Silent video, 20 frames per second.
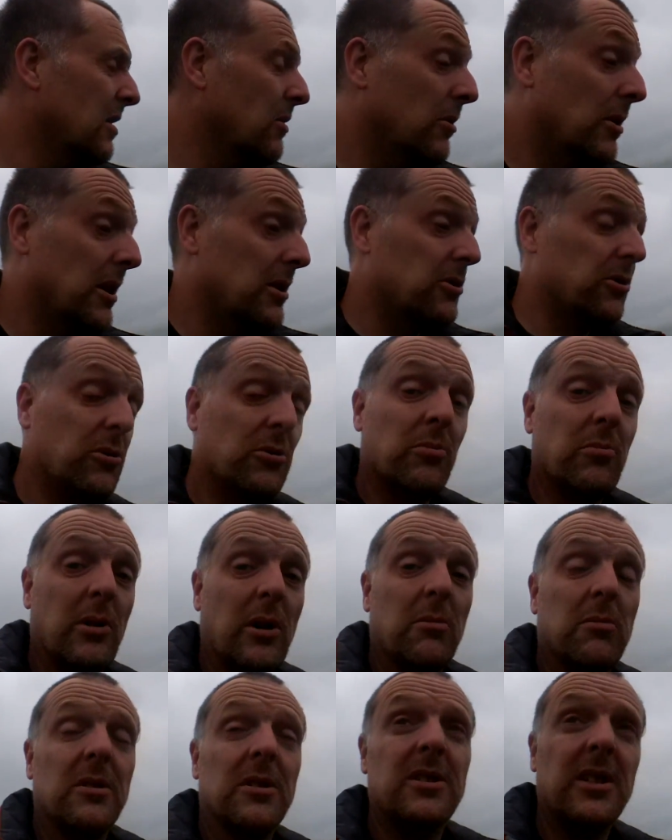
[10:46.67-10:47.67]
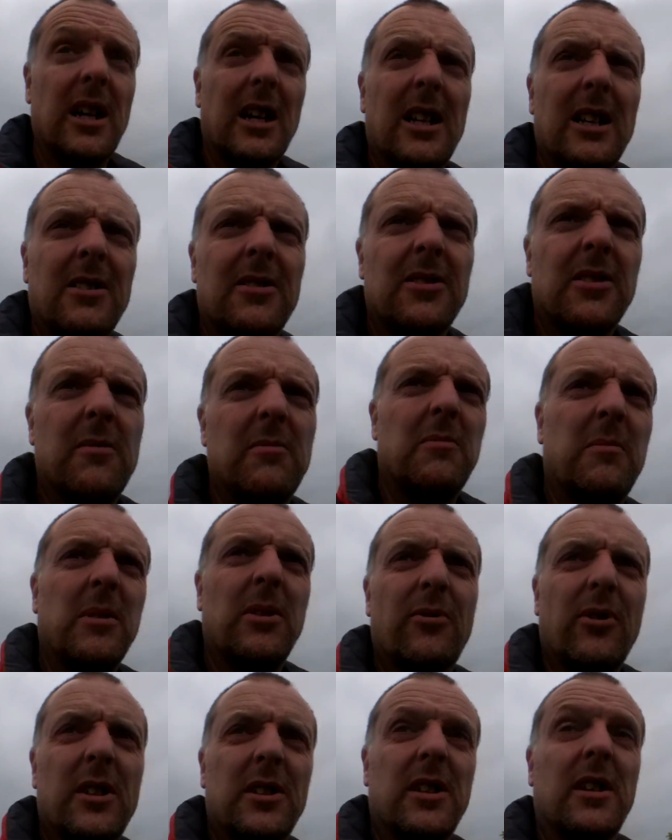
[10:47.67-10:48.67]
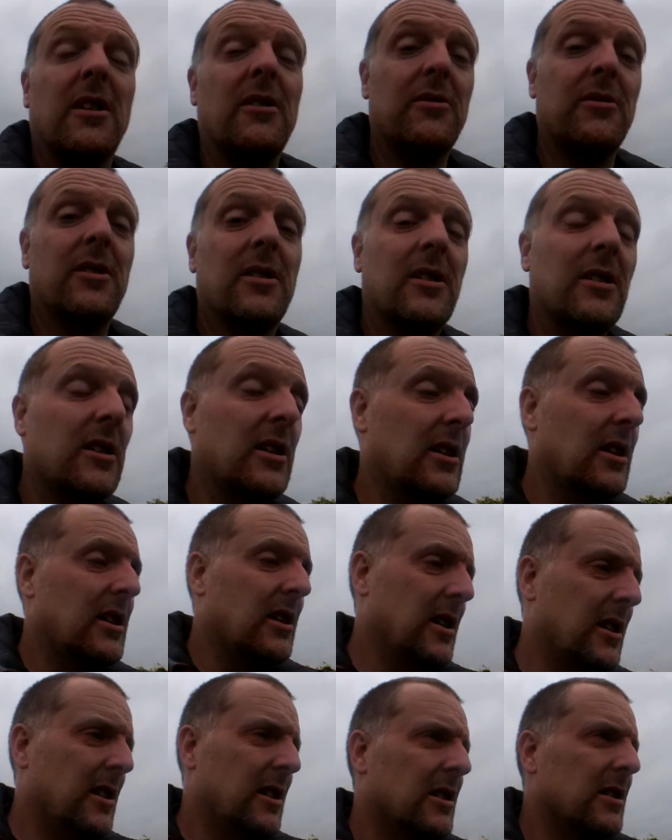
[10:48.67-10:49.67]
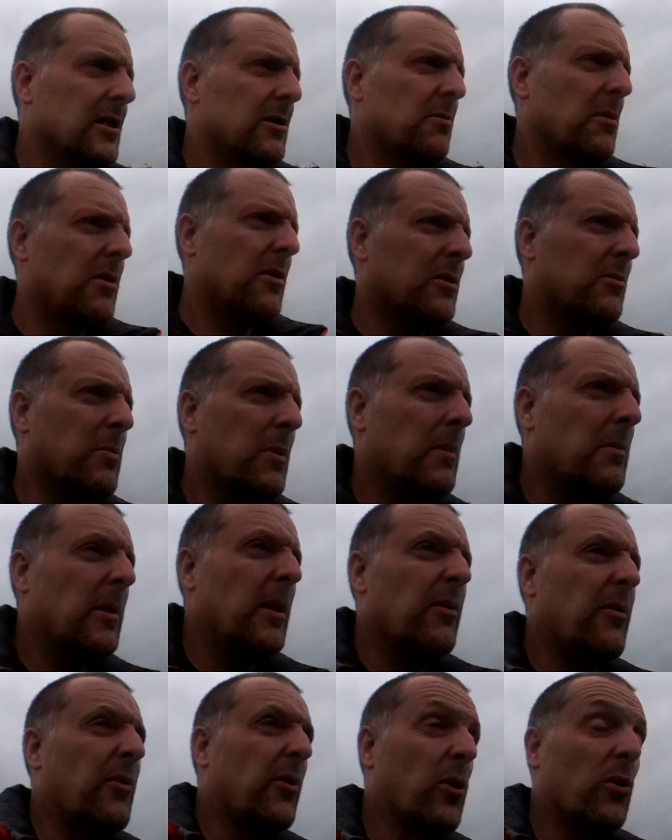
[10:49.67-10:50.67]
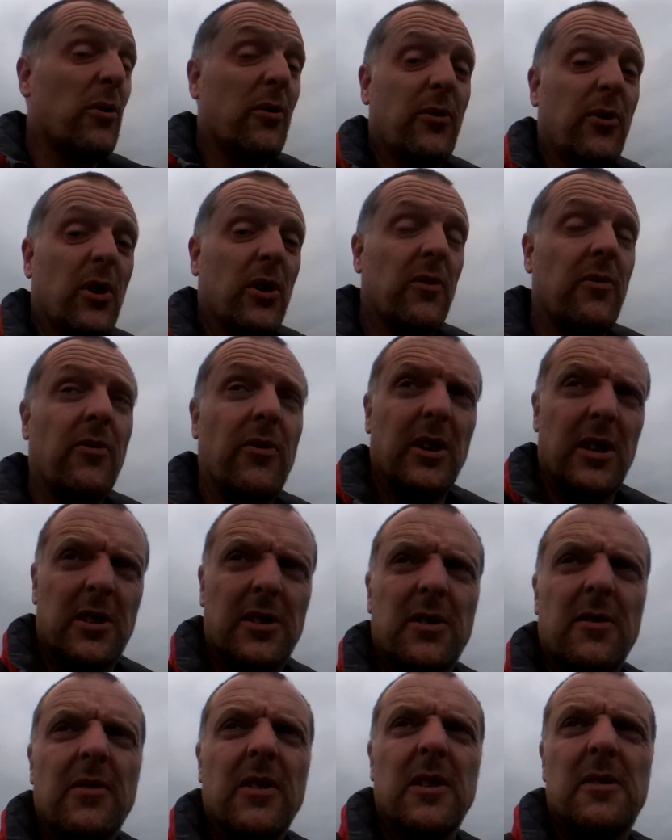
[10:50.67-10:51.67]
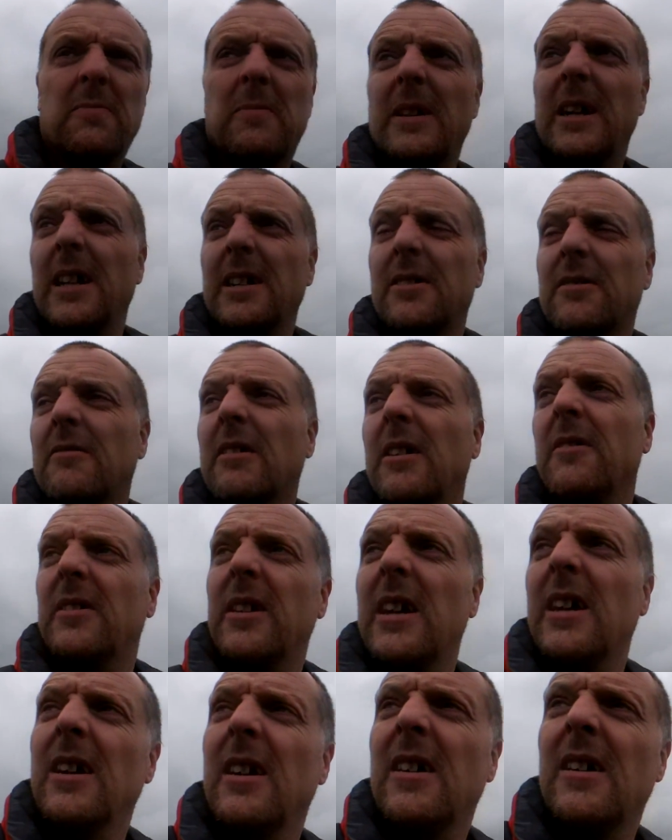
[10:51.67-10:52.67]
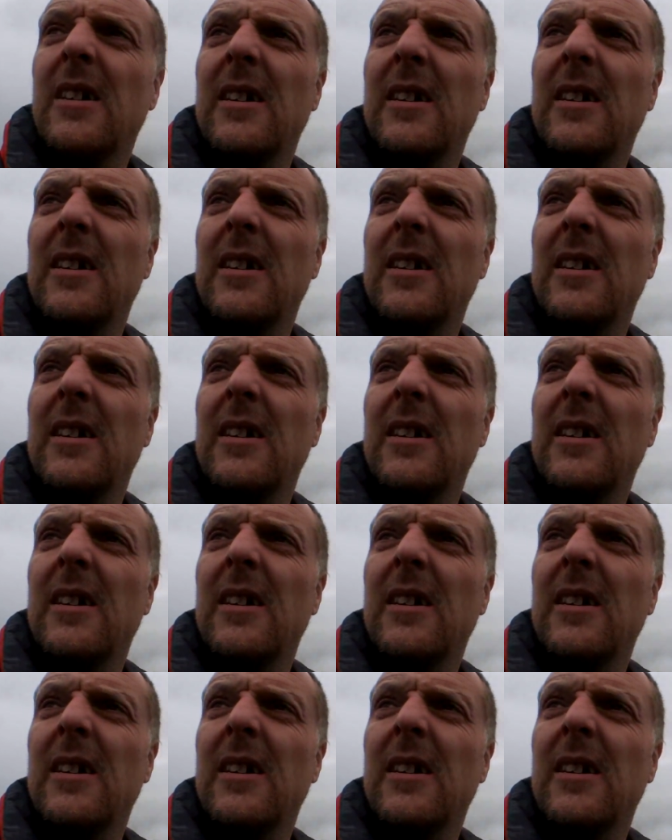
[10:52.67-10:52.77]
Well, as you can probably tell in some of my videos, there's probably about 4 or 5 vids of this place around here.